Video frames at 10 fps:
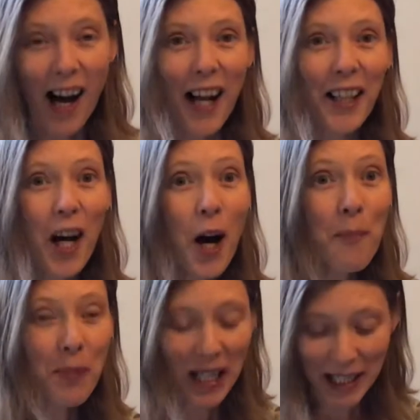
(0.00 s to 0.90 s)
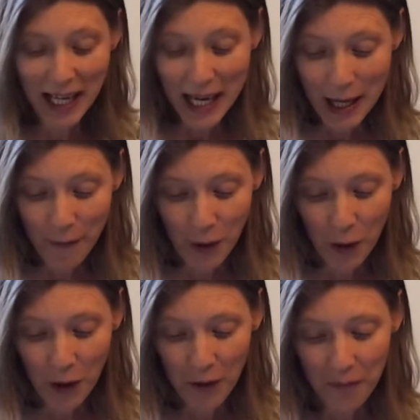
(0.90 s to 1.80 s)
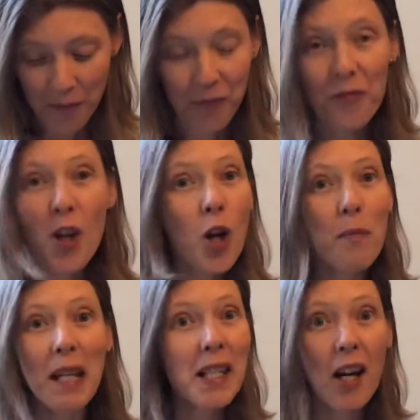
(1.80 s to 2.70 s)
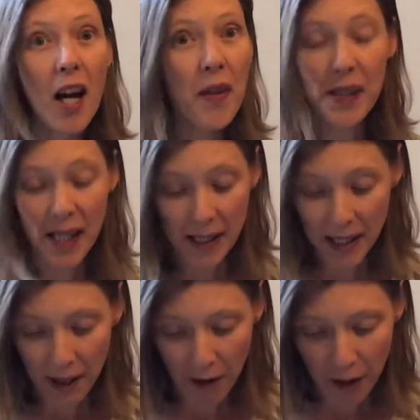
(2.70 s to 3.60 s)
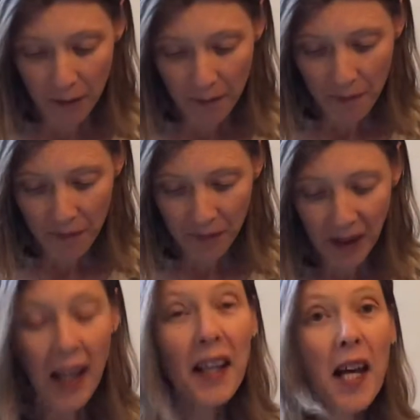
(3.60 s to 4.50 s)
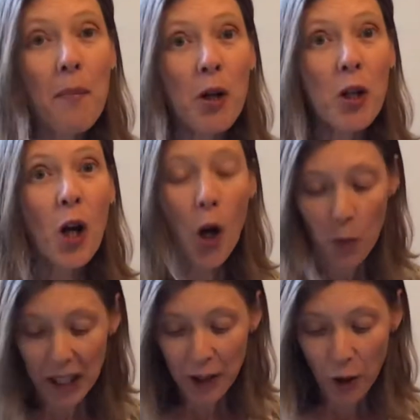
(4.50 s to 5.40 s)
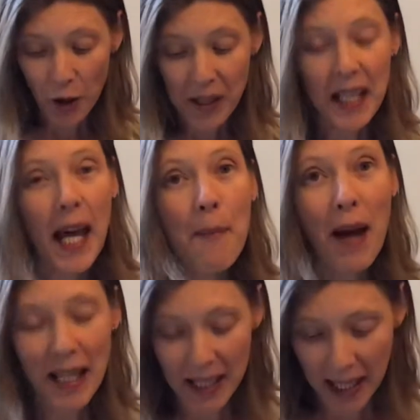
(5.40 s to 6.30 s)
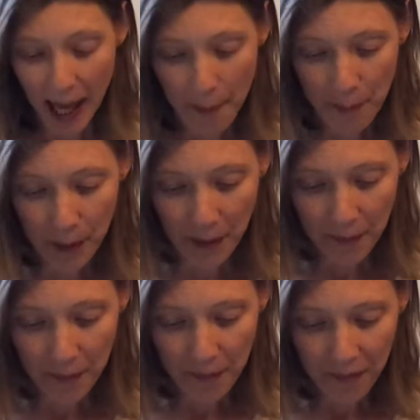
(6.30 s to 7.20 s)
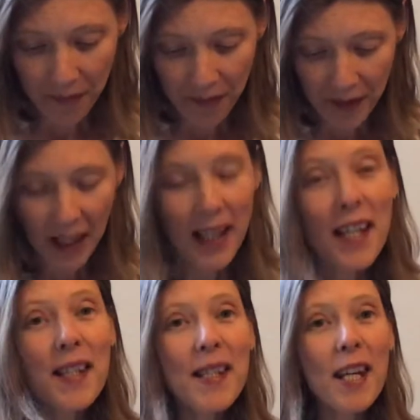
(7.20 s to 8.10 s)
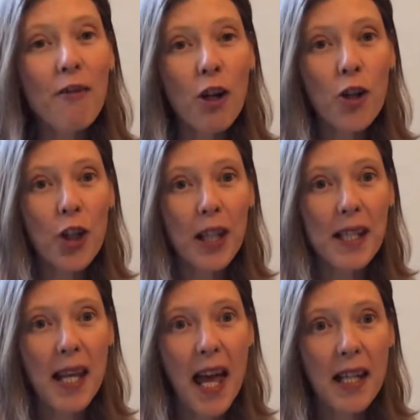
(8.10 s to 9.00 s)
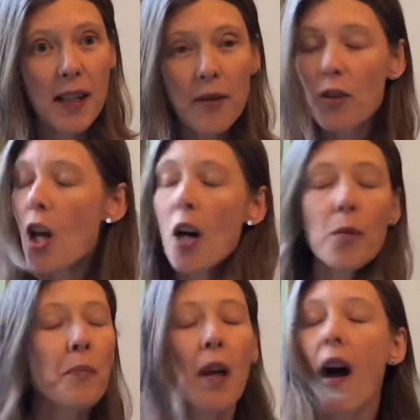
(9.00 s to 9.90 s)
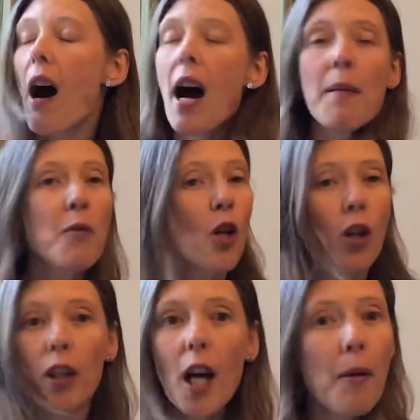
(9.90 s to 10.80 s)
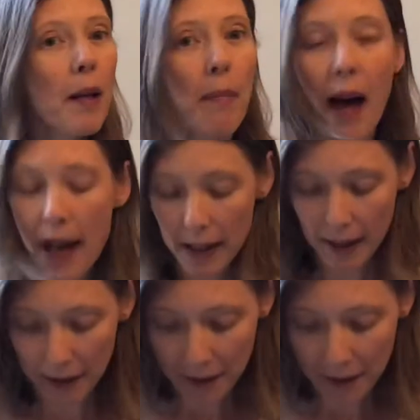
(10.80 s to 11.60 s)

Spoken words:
I can't believe you're—" "No, me neither," said Zero. "Come on, we've got to get back to camp." Zero shook his head. "No, I'm not going back."